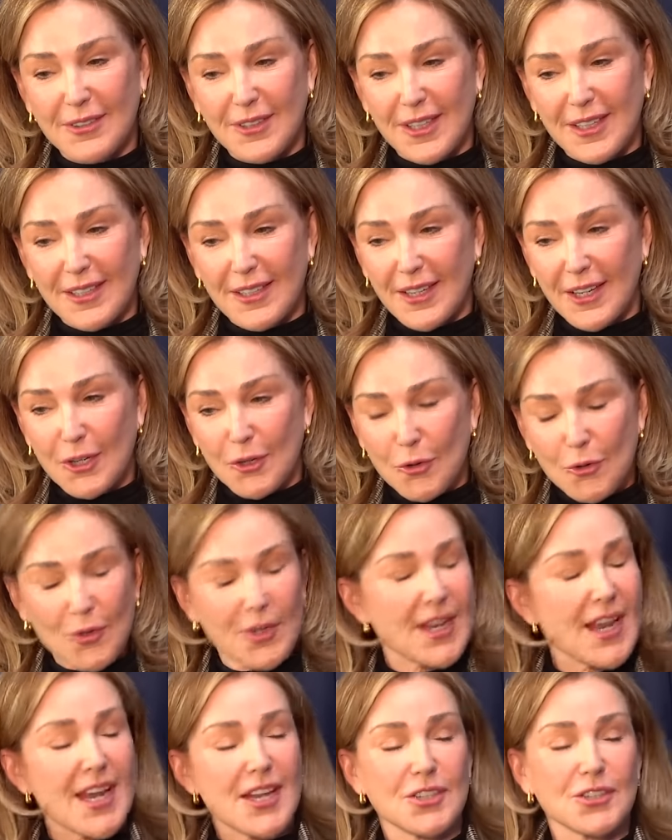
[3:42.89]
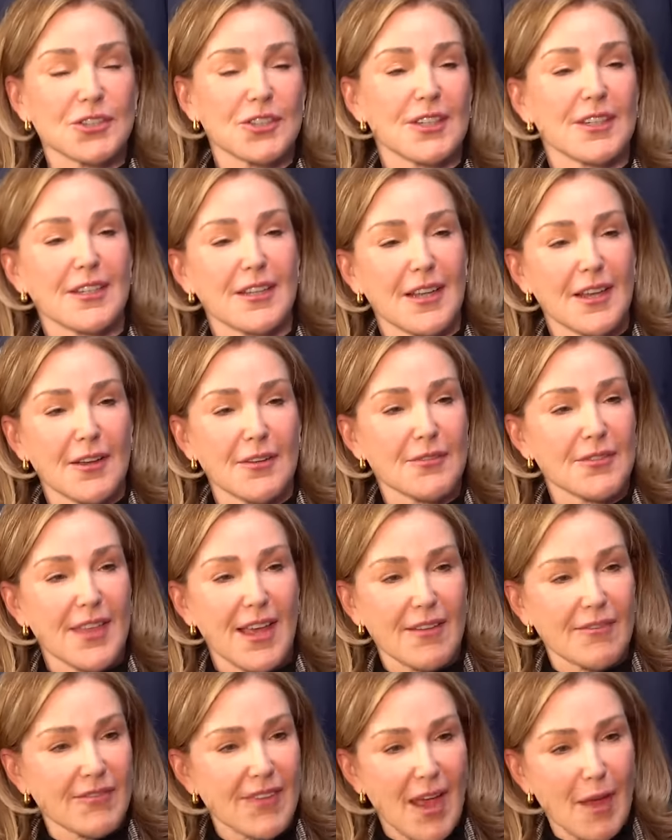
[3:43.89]
a creation of
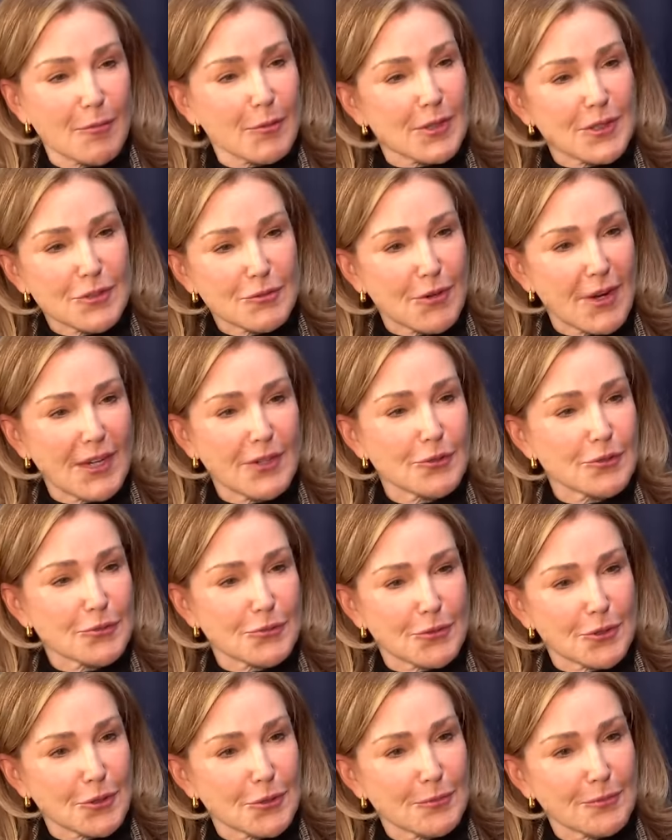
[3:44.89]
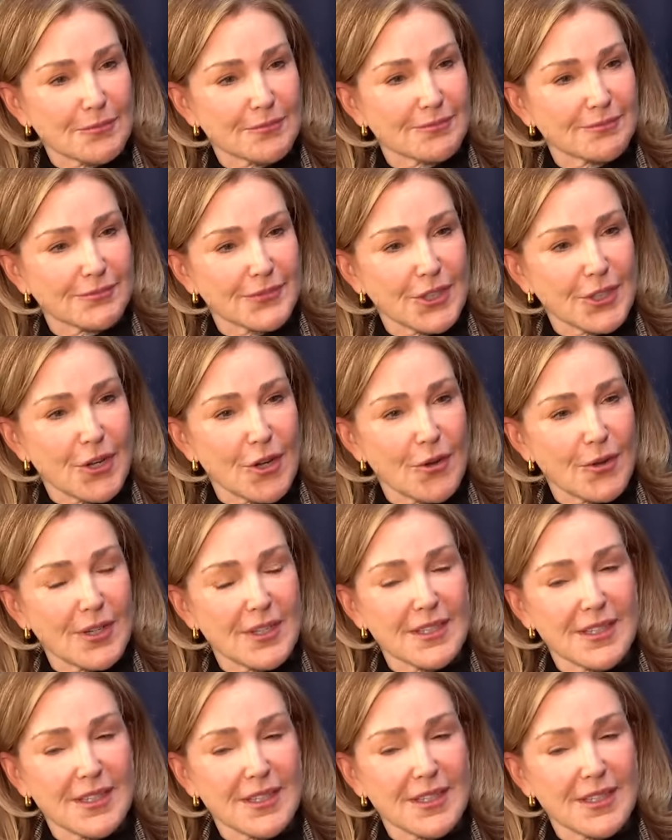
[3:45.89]
that fabulous writers room you know and,